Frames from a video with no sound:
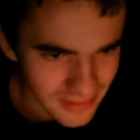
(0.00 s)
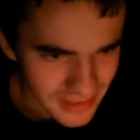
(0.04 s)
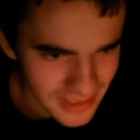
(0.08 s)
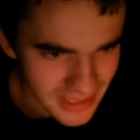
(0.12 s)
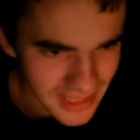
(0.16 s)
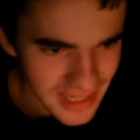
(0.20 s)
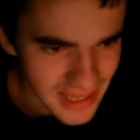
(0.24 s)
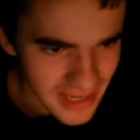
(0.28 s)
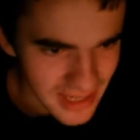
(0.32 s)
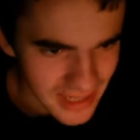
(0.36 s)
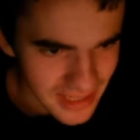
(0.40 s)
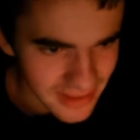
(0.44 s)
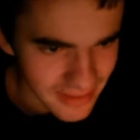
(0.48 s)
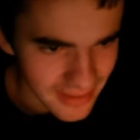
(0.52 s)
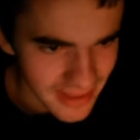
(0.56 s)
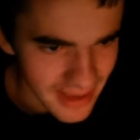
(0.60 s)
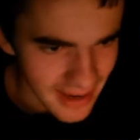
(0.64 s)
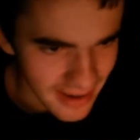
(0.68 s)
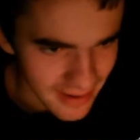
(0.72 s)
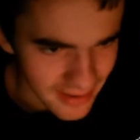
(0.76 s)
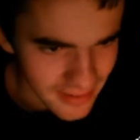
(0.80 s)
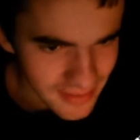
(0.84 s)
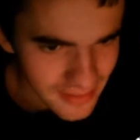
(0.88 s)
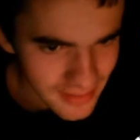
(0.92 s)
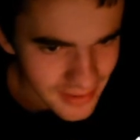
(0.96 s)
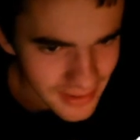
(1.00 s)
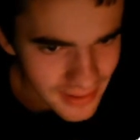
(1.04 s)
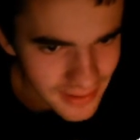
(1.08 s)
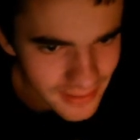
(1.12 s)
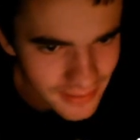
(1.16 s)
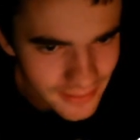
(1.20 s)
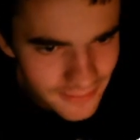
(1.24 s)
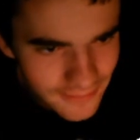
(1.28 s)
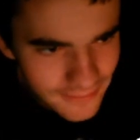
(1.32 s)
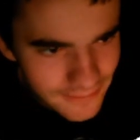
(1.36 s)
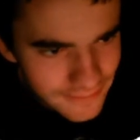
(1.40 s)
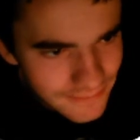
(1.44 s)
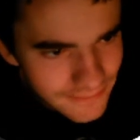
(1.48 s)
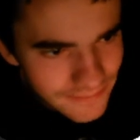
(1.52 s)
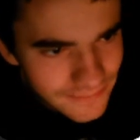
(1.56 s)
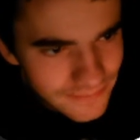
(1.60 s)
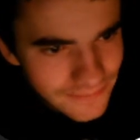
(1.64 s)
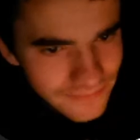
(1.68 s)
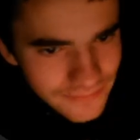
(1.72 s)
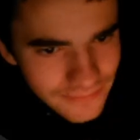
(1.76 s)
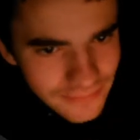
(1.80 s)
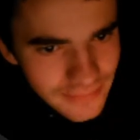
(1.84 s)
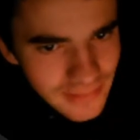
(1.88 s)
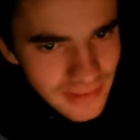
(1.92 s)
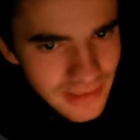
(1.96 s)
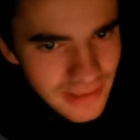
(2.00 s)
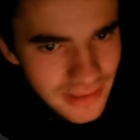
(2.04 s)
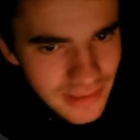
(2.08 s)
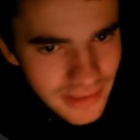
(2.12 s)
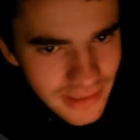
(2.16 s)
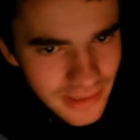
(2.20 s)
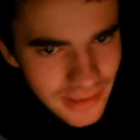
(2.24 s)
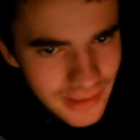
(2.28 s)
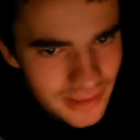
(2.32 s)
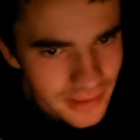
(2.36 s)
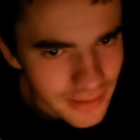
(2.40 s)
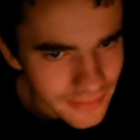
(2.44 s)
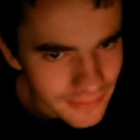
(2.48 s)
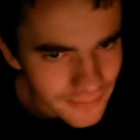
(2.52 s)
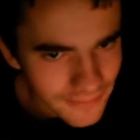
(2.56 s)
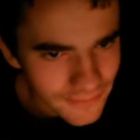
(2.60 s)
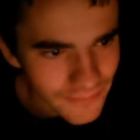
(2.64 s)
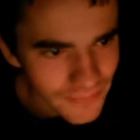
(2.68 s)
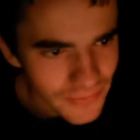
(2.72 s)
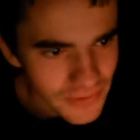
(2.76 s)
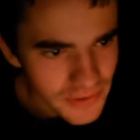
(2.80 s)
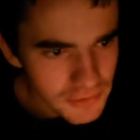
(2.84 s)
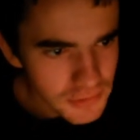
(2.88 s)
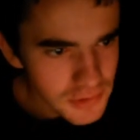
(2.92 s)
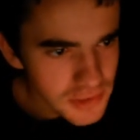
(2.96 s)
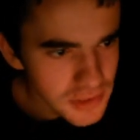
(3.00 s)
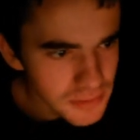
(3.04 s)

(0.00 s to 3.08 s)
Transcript: Key hint there. Yeah. He was